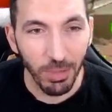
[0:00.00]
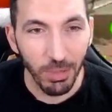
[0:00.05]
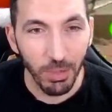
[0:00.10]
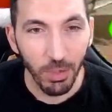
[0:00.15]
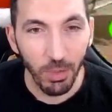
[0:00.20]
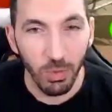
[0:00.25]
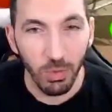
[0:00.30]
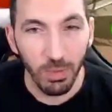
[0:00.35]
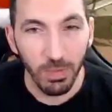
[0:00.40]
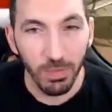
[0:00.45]
would
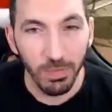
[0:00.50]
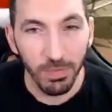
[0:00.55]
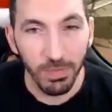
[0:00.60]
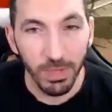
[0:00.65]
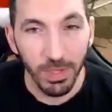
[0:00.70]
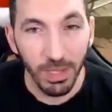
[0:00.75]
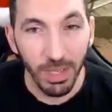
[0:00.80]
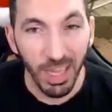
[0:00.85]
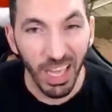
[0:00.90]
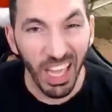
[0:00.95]
do.
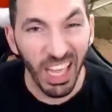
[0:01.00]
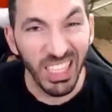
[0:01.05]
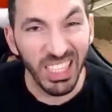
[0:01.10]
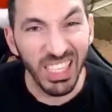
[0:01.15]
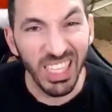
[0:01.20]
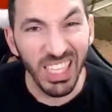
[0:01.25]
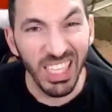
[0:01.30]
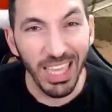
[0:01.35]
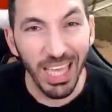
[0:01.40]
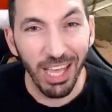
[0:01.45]

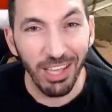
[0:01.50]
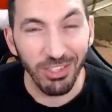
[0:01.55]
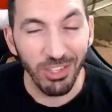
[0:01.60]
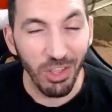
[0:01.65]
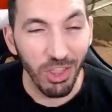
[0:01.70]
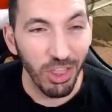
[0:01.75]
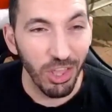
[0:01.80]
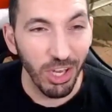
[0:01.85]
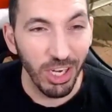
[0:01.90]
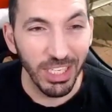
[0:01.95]
eighteen
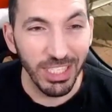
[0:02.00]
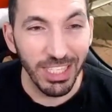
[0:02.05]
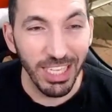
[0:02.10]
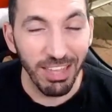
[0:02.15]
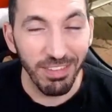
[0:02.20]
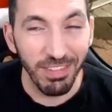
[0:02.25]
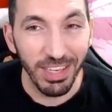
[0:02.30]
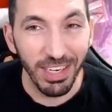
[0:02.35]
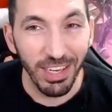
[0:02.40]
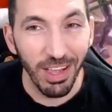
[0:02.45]
thousand
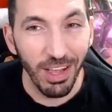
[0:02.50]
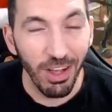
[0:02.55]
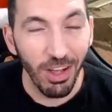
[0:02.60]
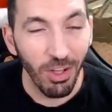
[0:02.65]
thirty-seven.